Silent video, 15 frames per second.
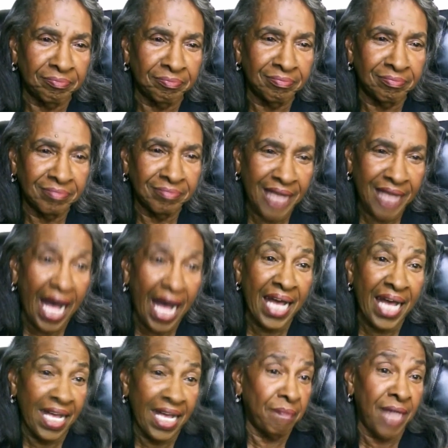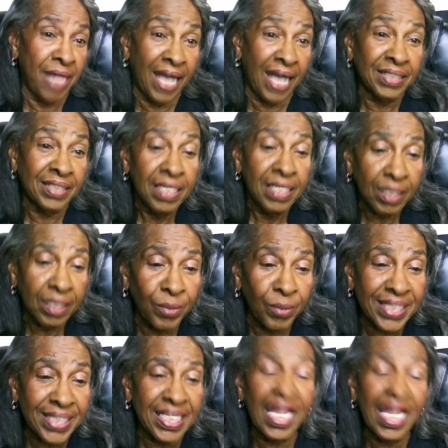I am not quitting.
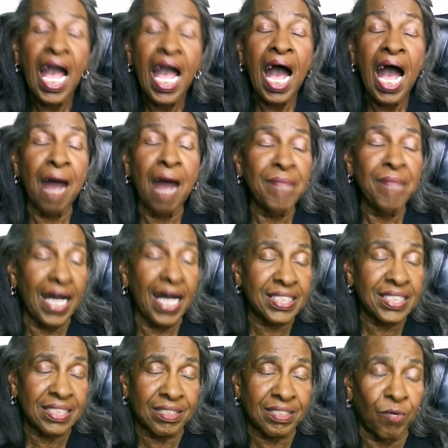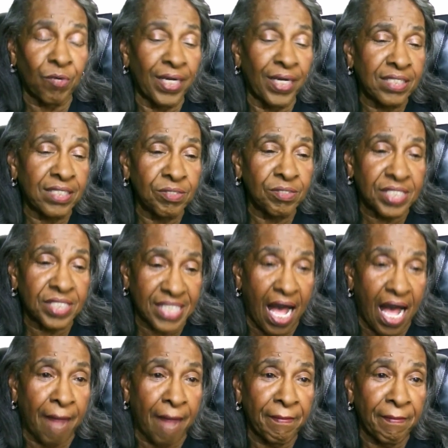I'm not going to stop
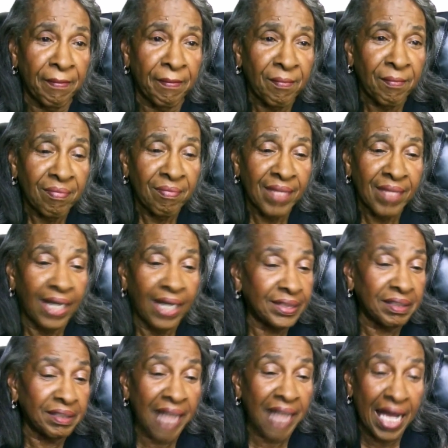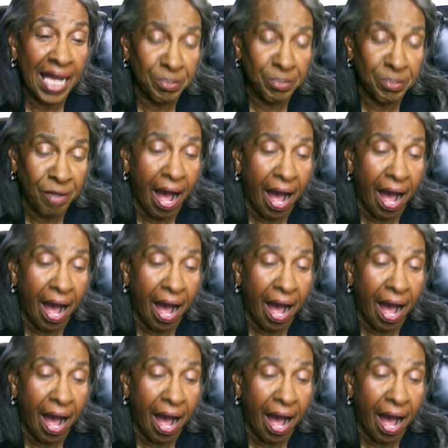until I drop.